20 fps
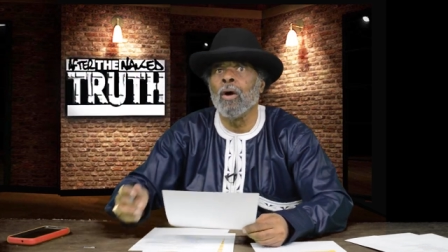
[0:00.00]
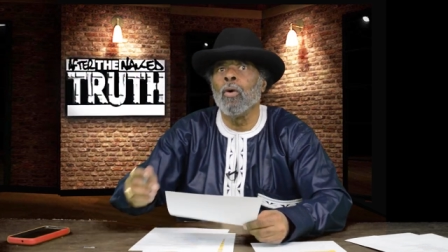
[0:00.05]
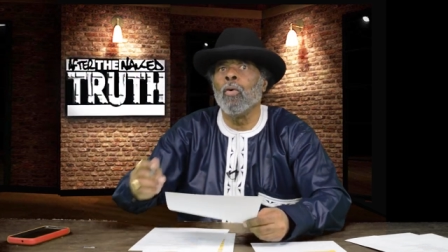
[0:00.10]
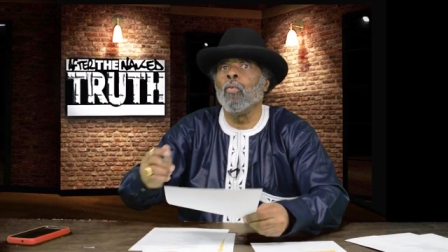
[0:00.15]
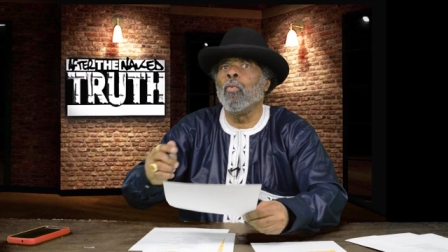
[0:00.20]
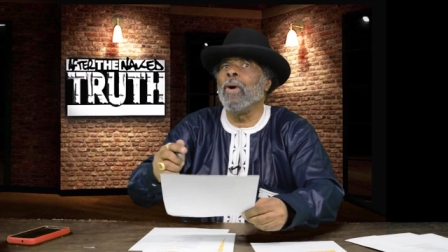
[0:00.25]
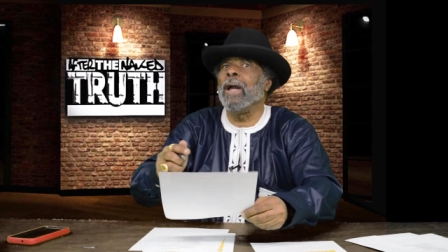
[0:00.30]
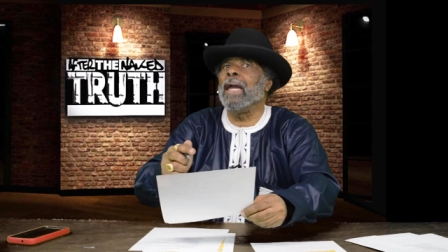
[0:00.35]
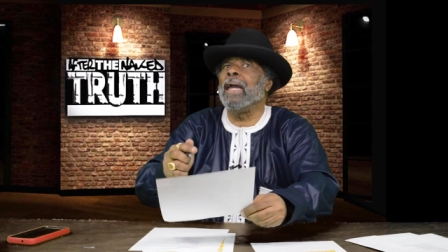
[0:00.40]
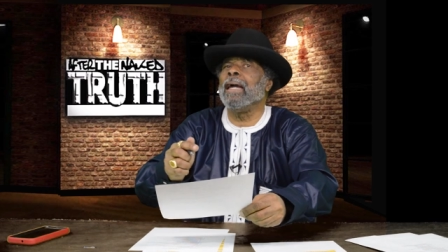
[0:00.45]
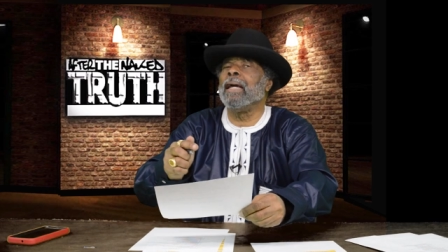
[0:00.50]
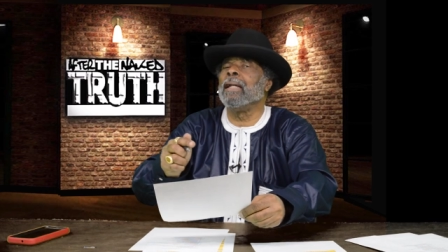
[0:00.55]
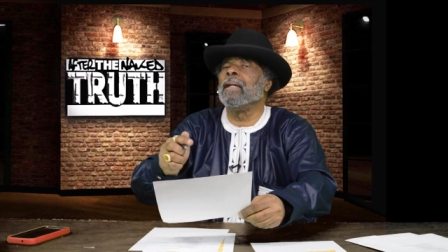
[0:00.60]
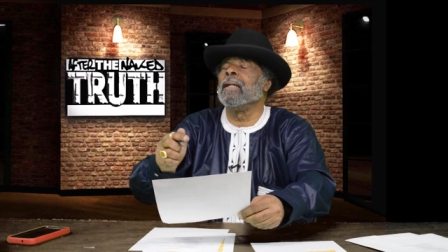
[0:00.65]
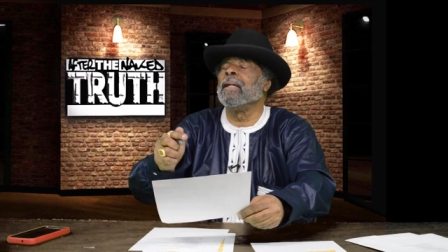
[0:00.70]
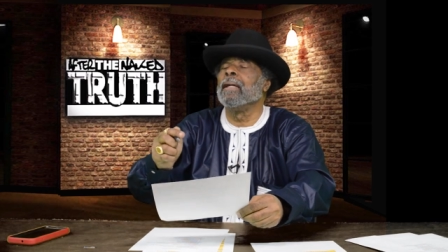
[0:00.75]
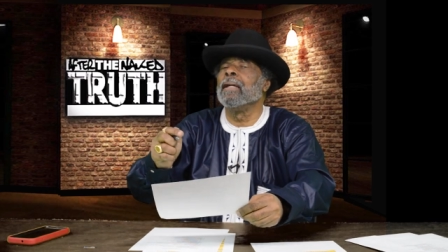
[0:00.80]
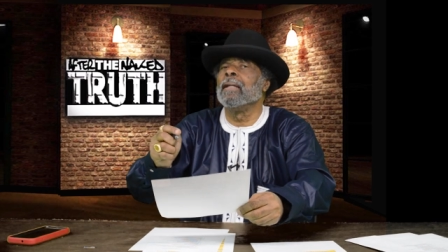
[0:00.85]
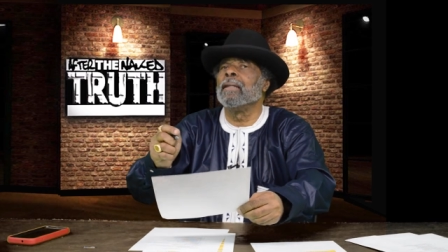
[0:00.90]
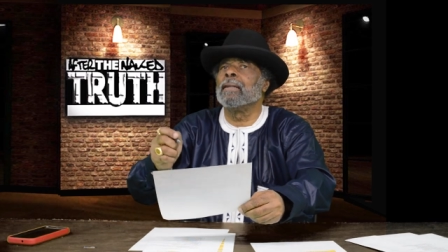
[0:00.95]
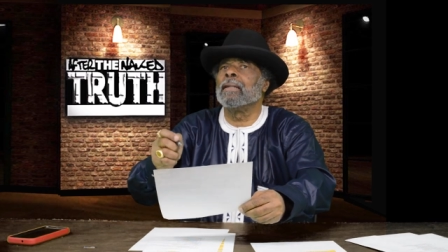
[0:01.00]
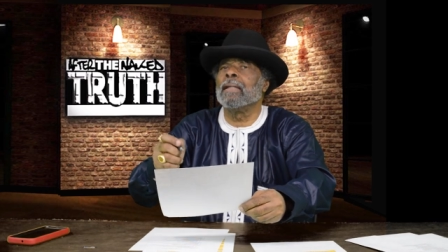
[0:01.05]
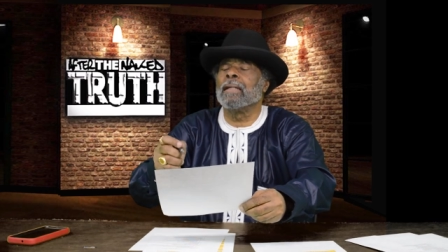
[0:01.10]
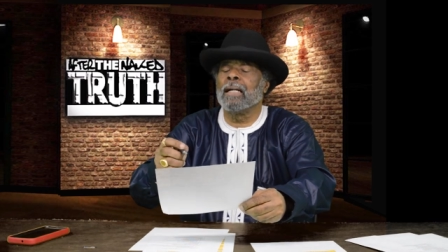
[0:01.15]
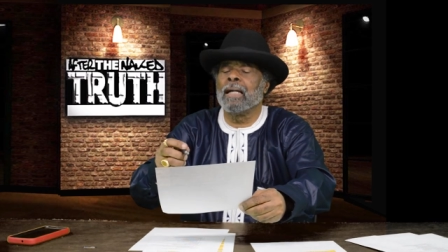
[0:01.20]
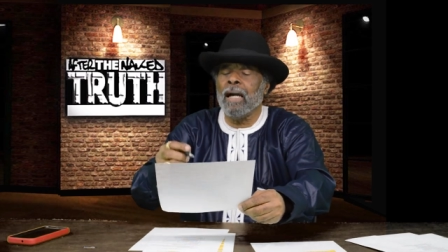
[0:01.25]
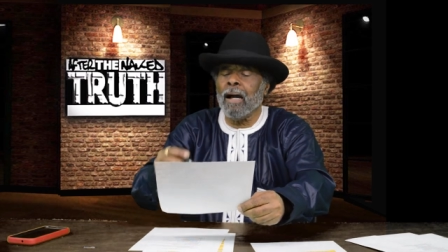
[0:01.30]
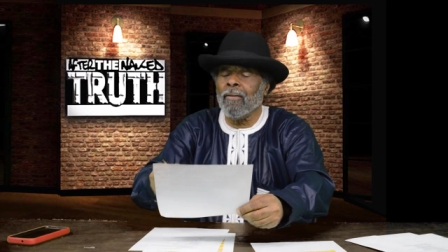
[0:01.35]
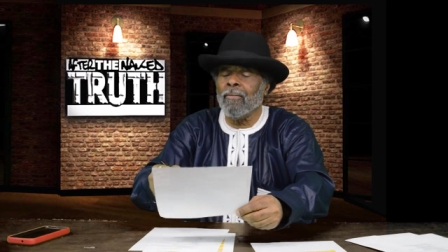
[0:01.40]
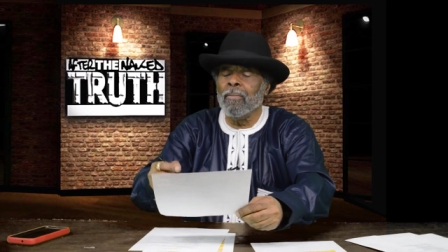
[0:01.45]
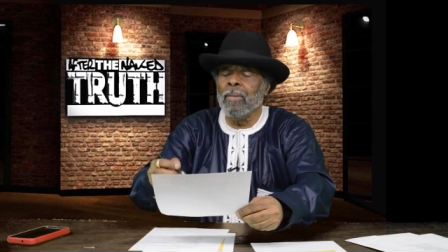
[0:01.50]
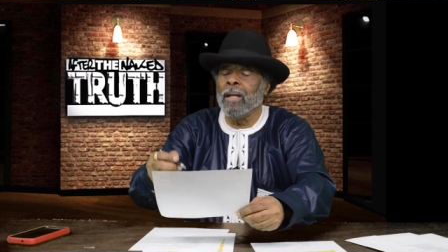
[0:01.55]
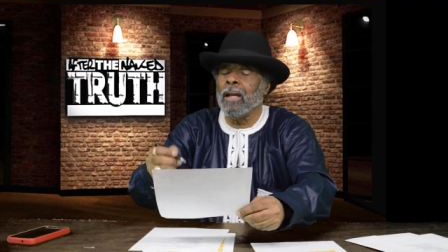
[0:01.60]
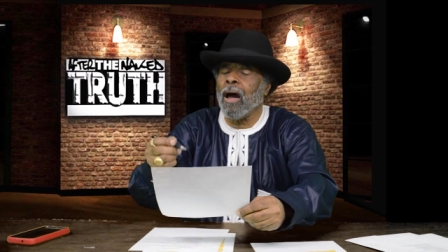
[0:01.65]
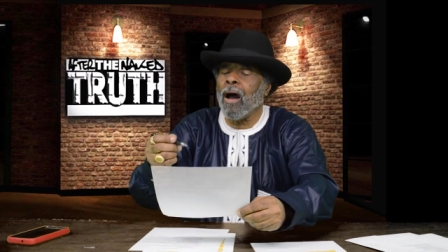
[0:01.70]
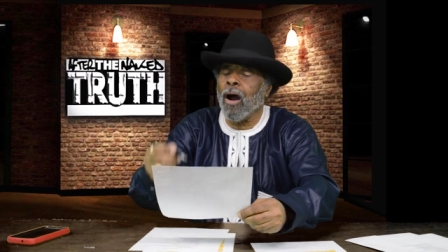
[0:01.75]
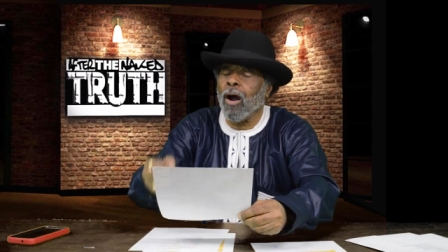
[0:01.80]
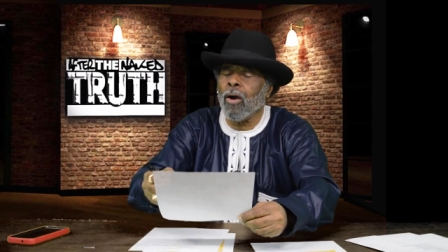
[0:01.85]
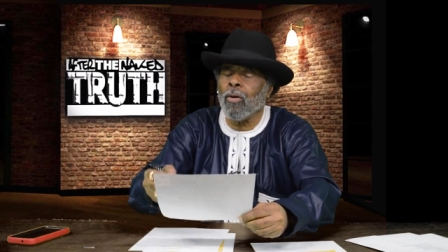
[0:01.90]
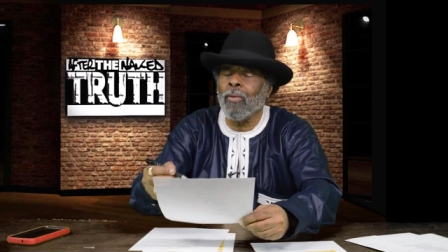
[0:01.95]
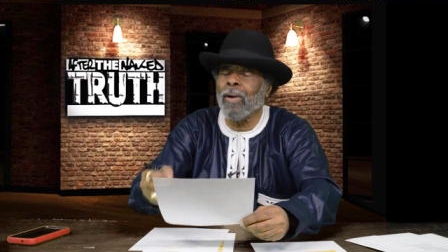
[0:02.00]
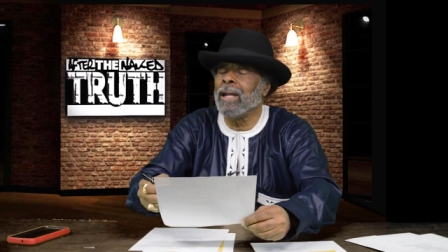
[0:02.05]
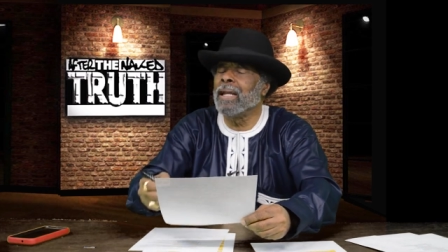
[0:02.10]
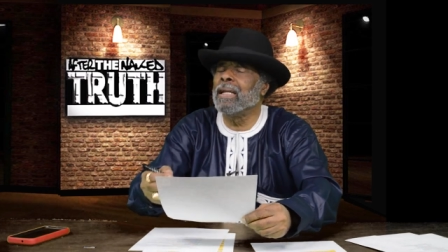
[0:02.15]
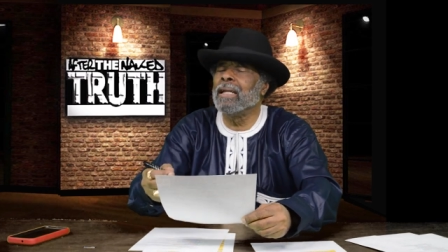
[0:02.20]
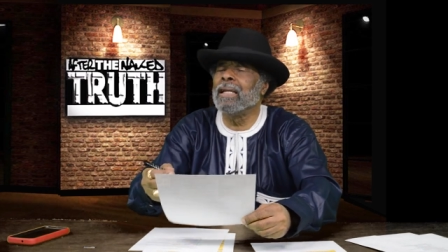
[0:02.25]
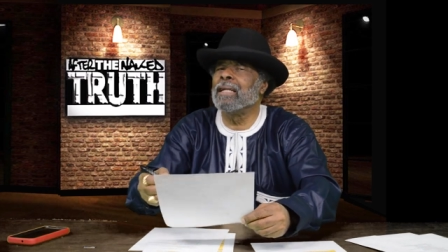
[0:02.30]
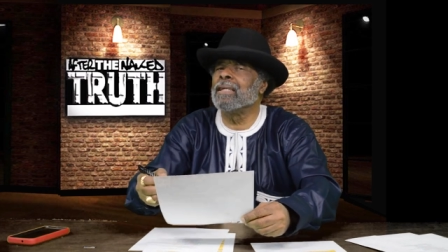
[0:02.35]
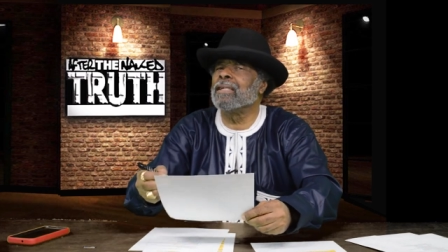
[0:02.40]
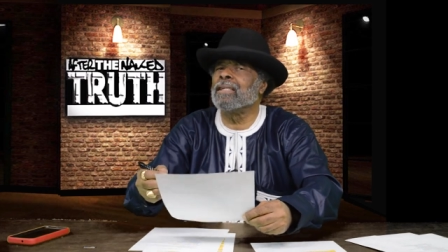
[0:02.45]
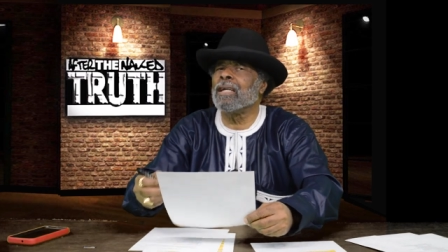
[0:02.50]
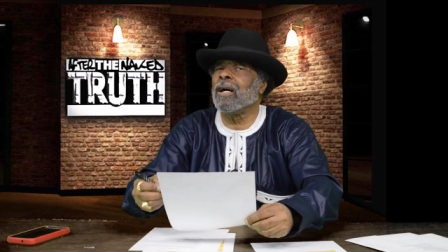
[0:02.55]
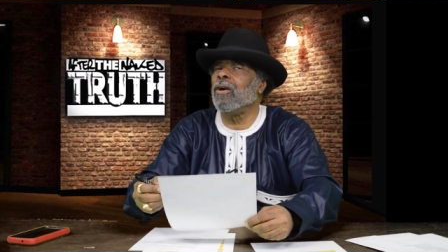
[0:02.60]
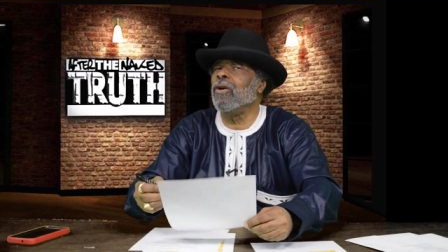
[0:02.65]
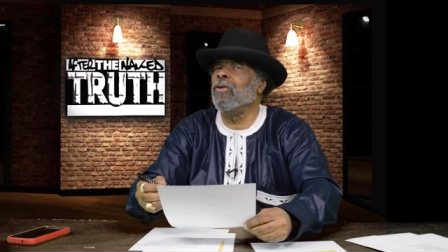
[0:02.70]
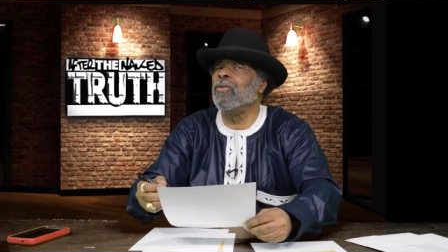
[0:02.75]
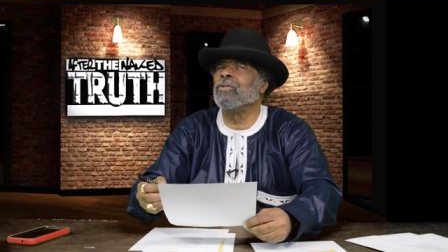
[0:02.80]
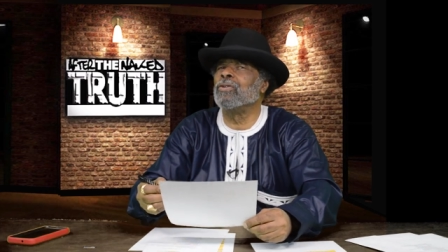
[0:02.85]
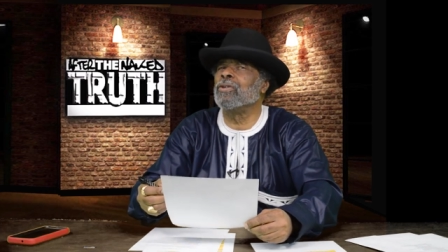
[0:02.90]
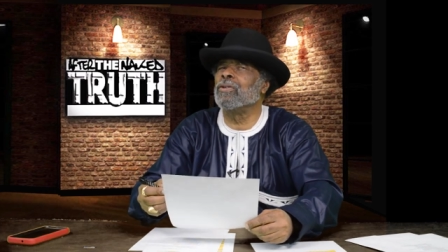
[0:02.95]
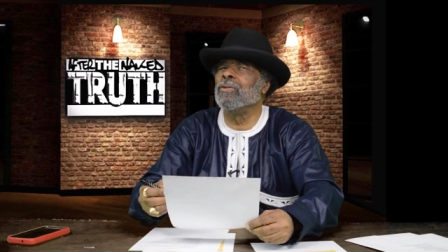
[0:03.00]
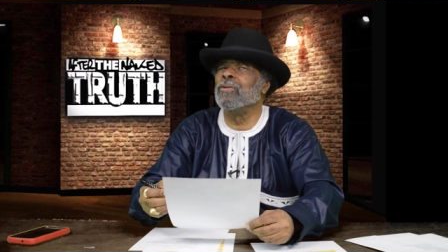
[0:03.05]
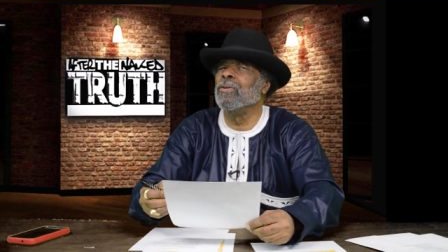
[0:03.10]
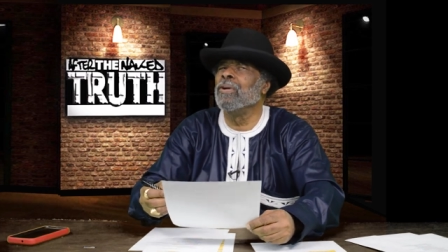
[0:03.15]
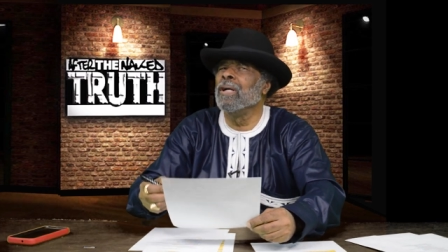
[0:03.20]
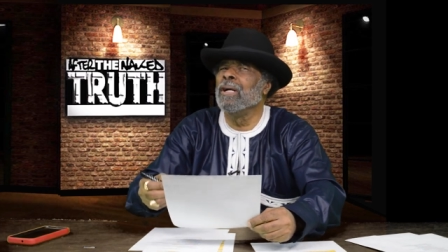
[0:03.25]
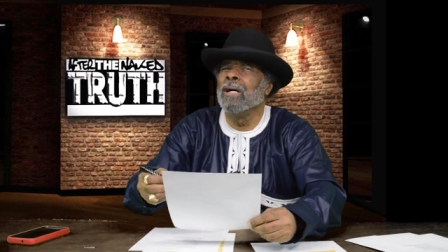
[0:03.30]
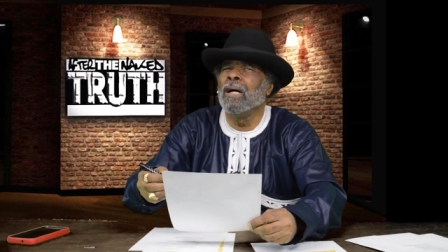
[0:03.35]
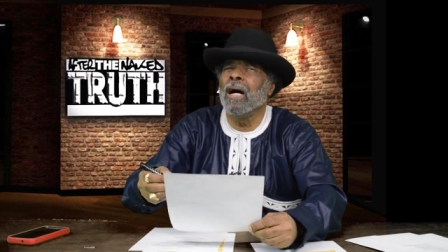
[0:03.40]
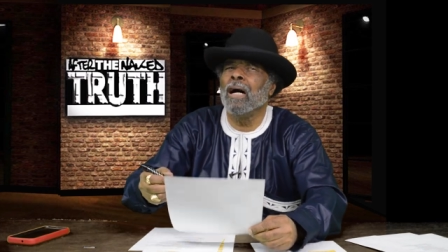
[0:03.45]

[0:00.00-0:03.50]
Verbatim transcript: when the government already done told you,